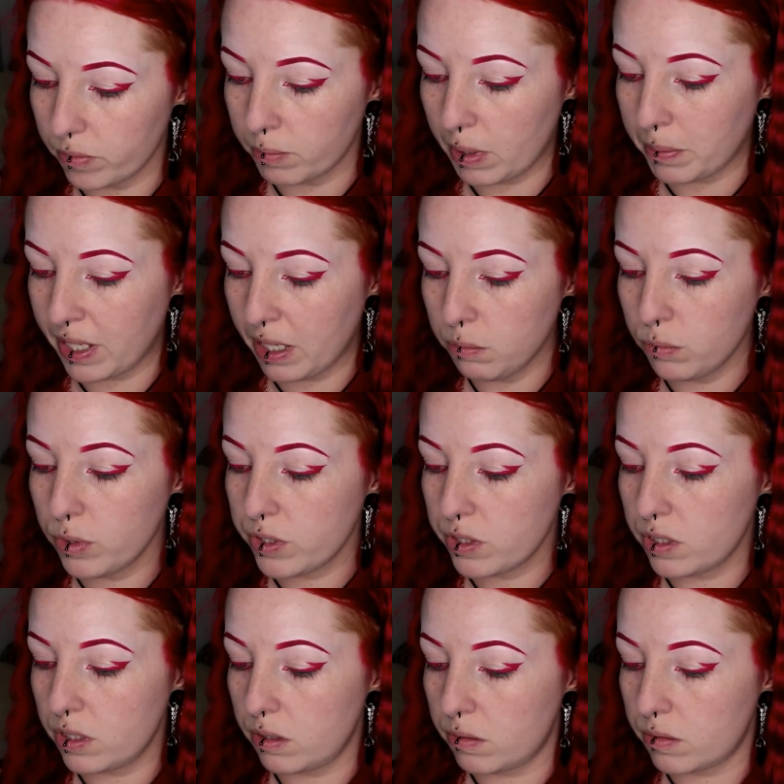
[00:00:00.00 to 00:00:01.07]
My plan was
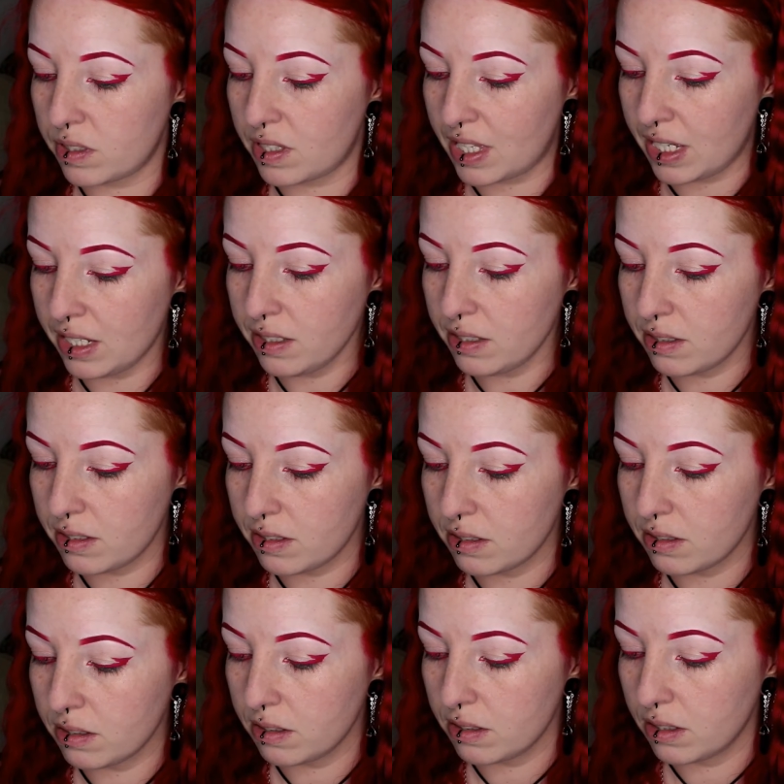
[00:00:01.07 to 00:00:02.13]
to use this,
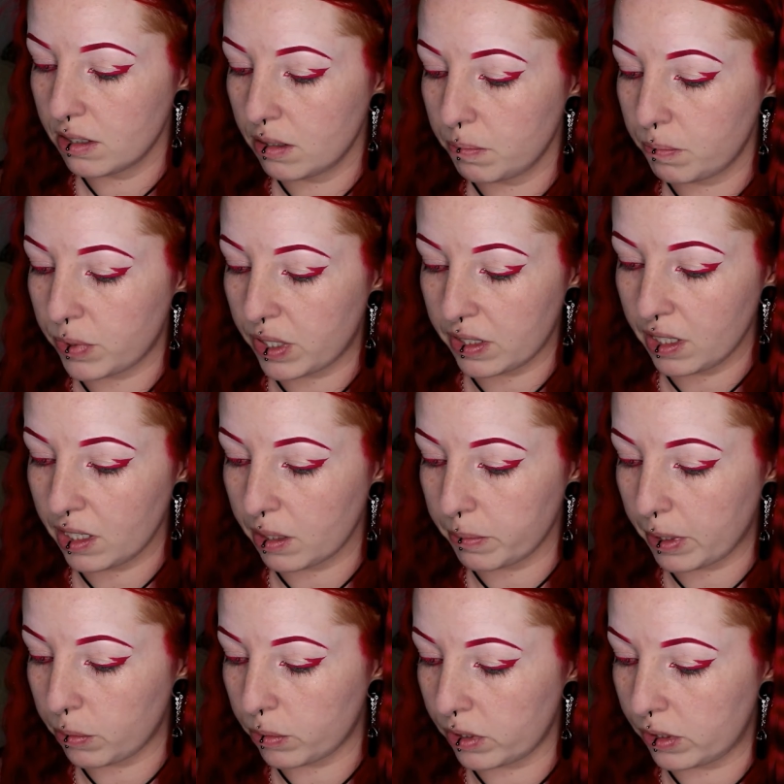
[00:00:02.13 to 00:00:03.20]
but I think I
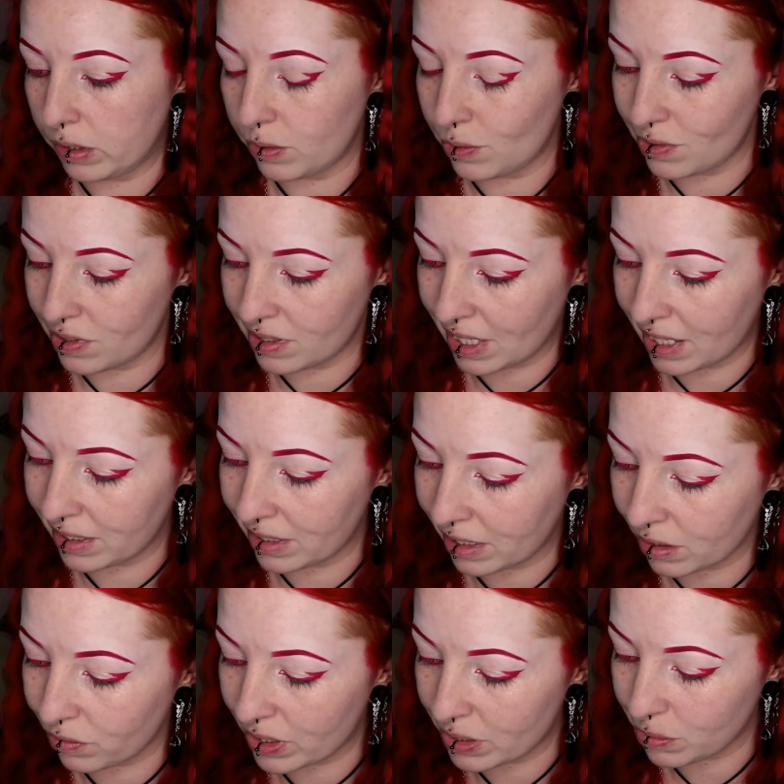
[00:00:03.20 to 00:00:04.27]
might want to use that
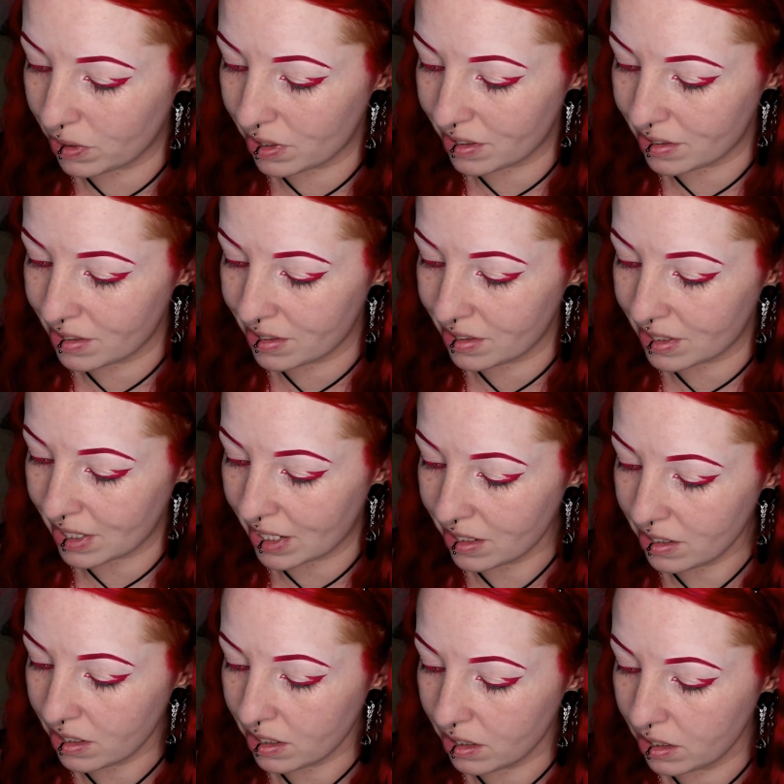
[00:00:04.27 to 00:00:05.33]
little red one instead,